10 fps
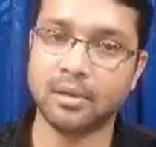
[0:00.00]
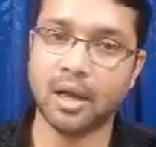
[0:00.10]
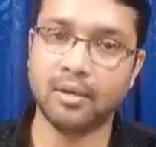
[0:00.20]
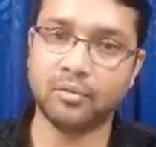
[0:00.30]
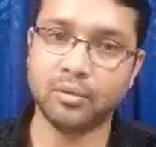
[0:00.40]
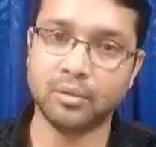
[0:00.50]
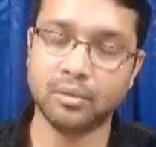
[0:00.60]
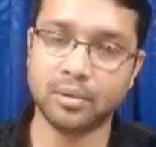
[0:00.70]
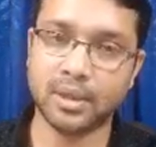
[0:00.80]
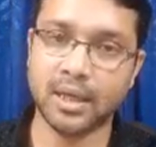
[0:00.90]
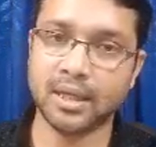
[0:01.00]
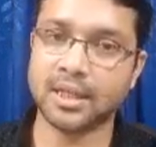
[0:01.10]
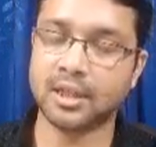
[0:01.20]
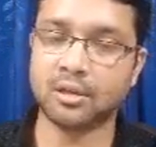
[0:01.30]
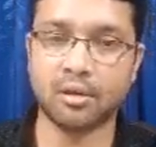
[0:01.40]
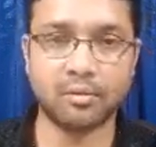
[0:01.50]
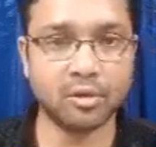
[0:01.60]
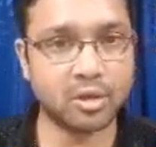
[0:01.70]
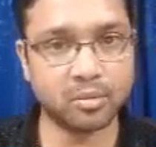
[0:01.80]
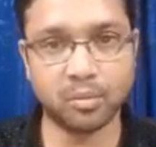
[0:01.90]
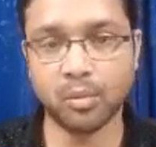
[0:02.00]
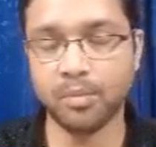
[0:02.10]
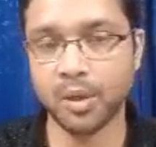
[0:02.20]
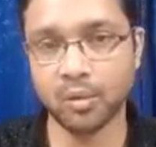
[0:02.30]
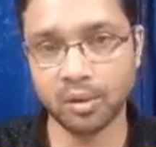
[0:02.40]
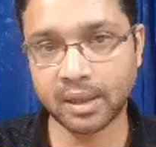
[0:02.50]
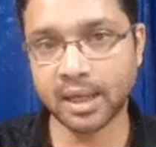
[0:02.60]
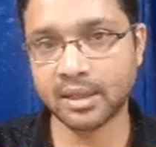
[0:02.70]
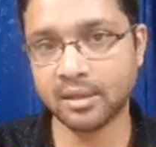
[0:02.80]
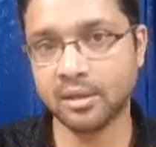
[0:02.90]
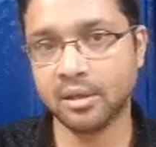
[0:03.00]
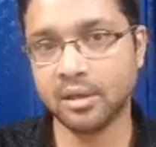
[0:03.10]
I have to take the shelter of this bureaucrat,